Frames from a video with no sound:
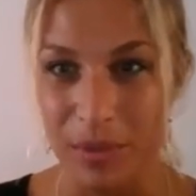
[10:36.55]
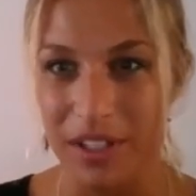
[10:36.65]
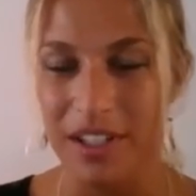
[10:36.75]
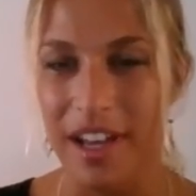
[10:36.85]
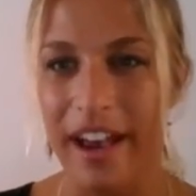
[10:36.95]

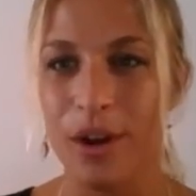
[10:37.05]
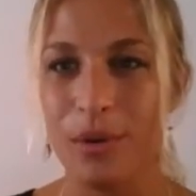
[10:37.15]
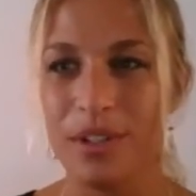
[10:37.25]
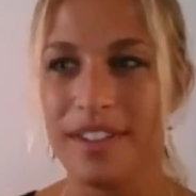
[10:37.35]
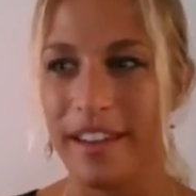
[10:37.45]
Because I
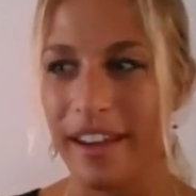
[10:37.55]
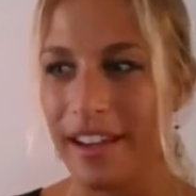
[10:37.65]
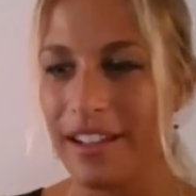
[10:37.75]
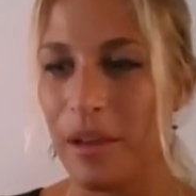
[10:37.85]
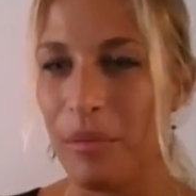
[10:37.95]
always
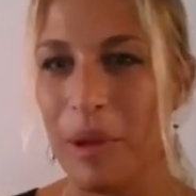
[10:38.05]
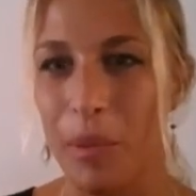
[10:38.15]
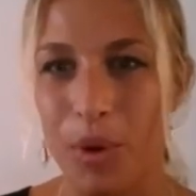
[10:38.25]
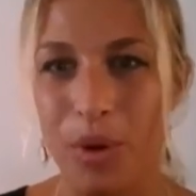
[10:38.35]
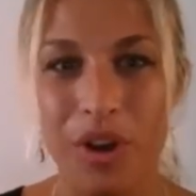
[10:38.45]
think that
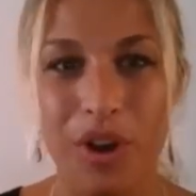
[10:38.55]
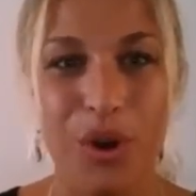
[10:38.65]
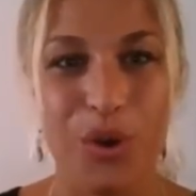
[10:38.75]
people